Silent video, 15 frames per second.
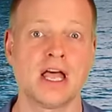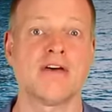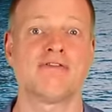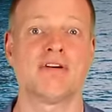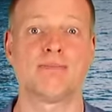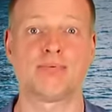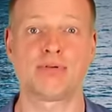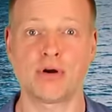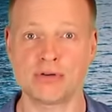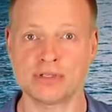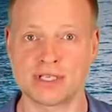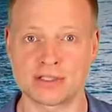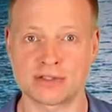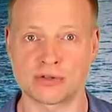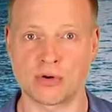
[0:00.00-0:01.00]
The
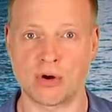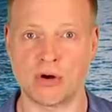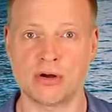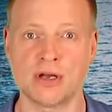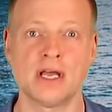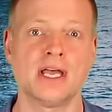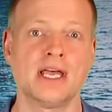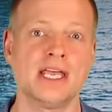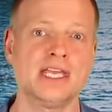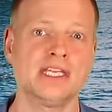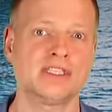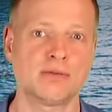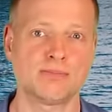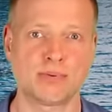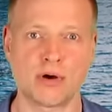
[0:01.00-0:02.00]
process score is
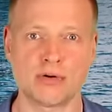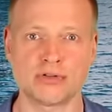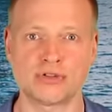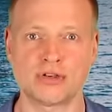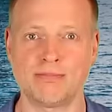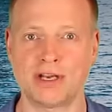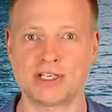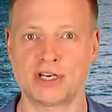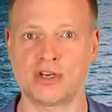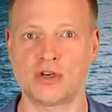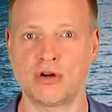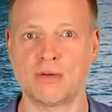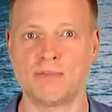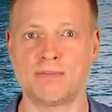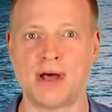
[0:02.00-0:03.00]
supposed to measure
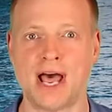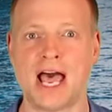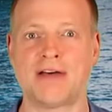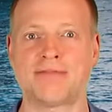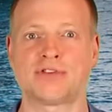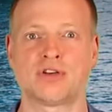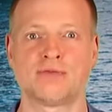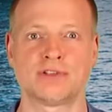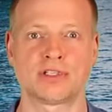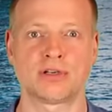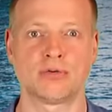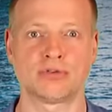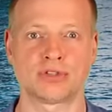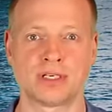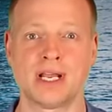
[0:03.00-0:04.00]
your path to the
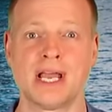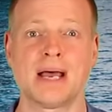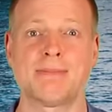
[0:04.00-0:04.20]
solution